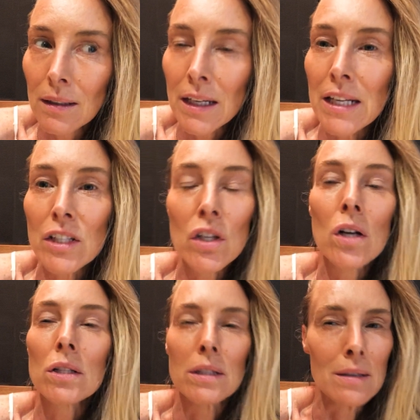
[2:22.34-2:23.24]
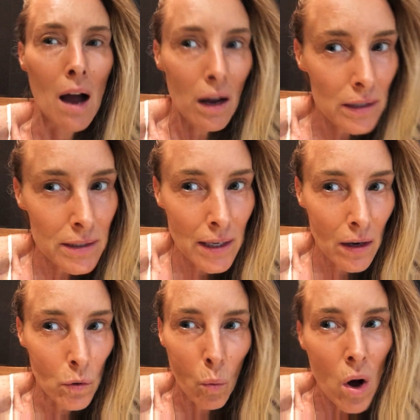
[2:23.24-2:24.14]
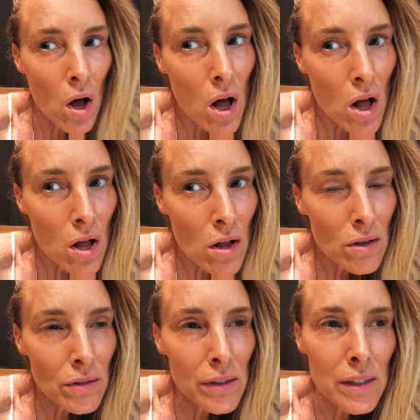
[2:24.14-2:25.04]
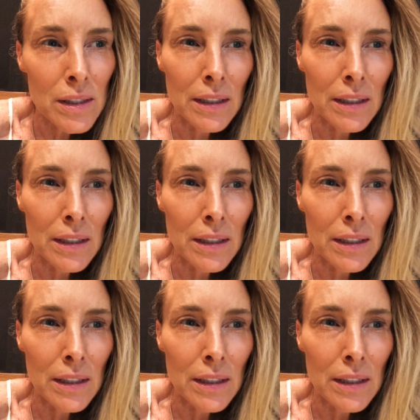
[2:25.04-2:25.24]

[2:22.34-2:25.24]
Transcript: he starts knocking down walls